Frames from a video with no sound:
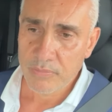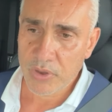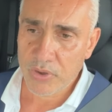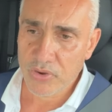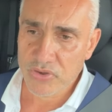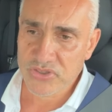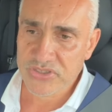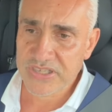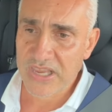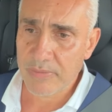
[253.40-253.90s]

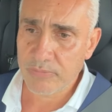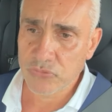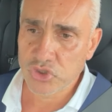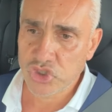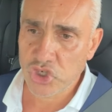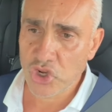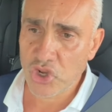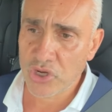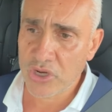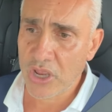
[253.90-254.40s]
because some
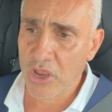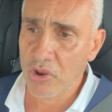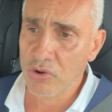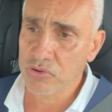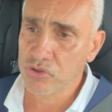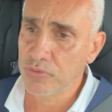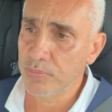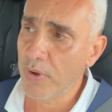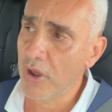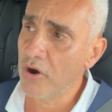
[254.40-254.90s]

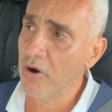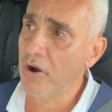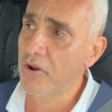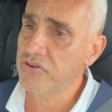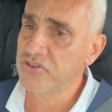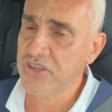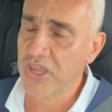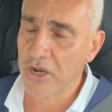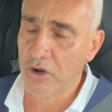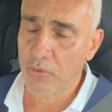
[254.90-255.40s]
journo
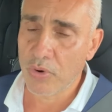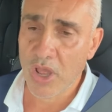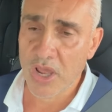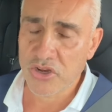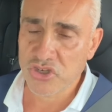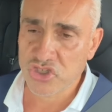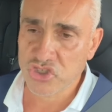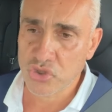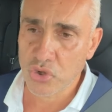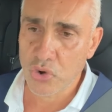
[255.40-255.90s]
tomorrow is going to
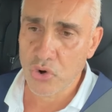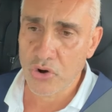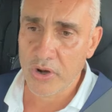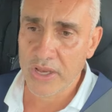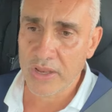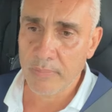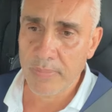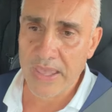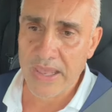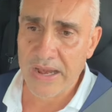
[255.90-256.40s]
write a
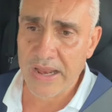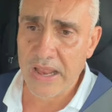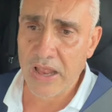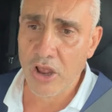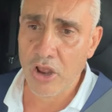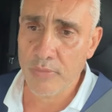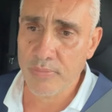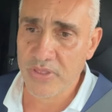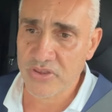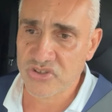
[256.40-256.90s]
story about a
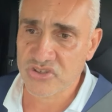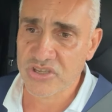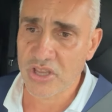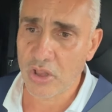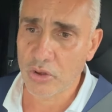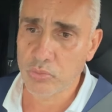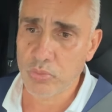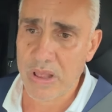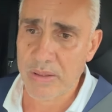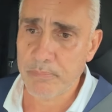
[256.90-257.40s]
home that
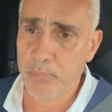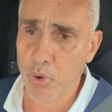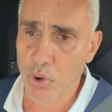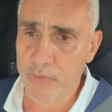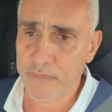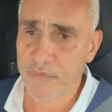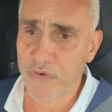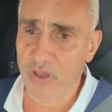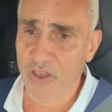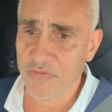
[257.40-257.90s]
sold
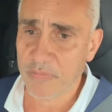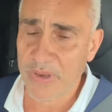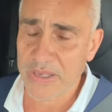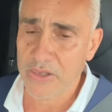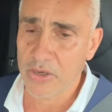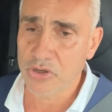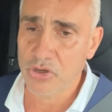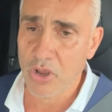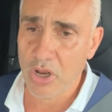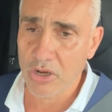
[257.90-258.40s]
$1.5
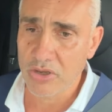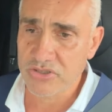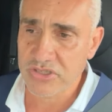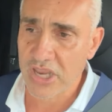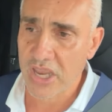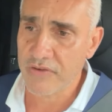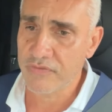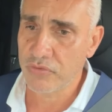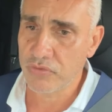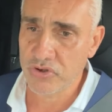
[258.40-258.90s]
million
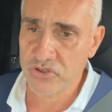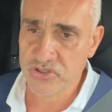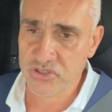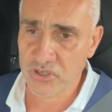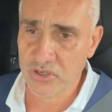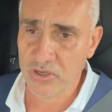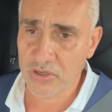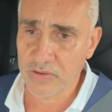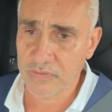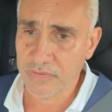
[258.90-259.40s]
over
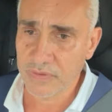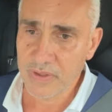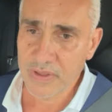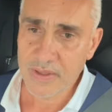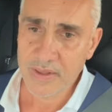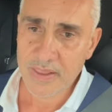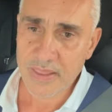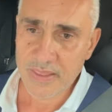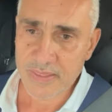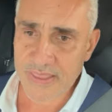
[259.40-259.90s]
reserve.
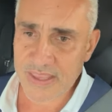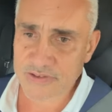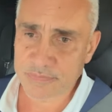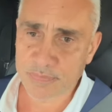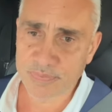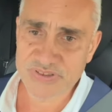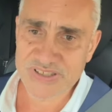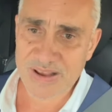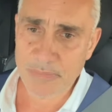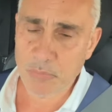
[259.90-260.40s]

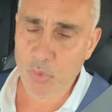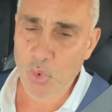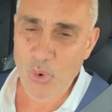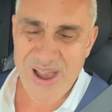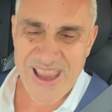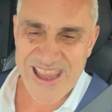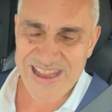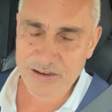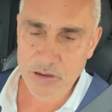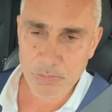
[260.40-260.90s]
That's some
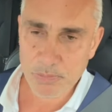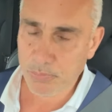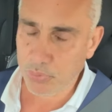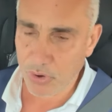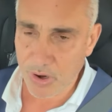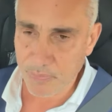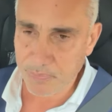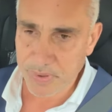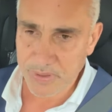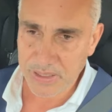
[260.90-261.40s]
random
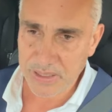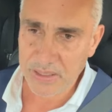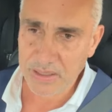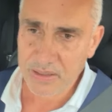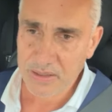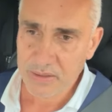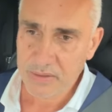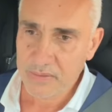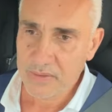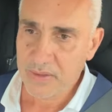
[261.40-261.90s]

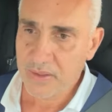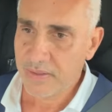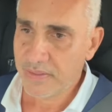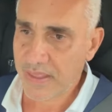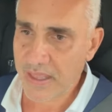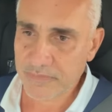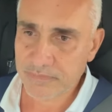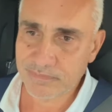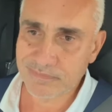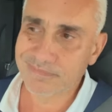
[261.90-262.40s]
property
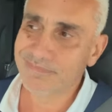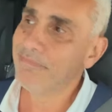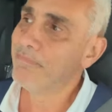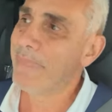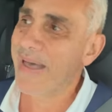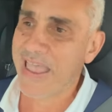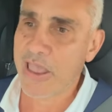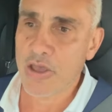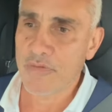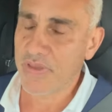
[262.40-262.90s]
that
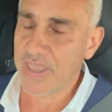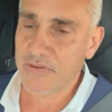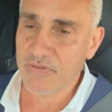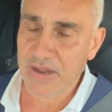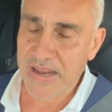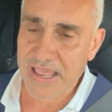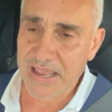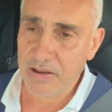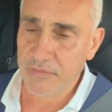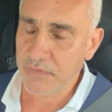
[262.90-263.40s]
may have
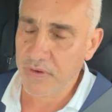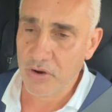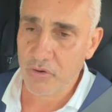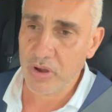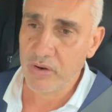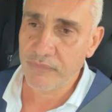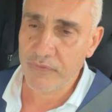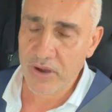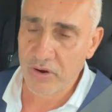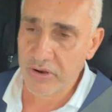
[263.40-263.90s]
even had a
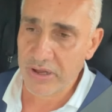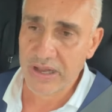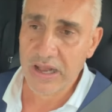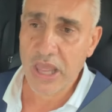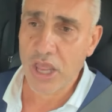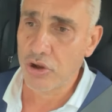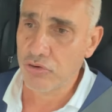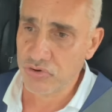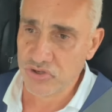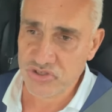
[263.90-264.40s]
very, very
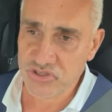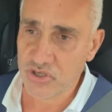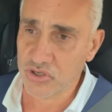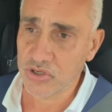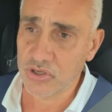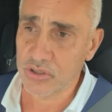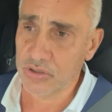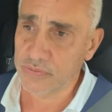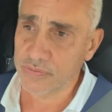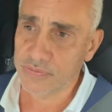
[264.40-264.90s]
low
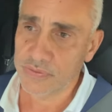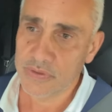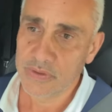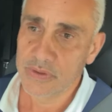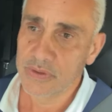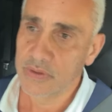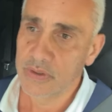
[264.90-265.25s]
reserve.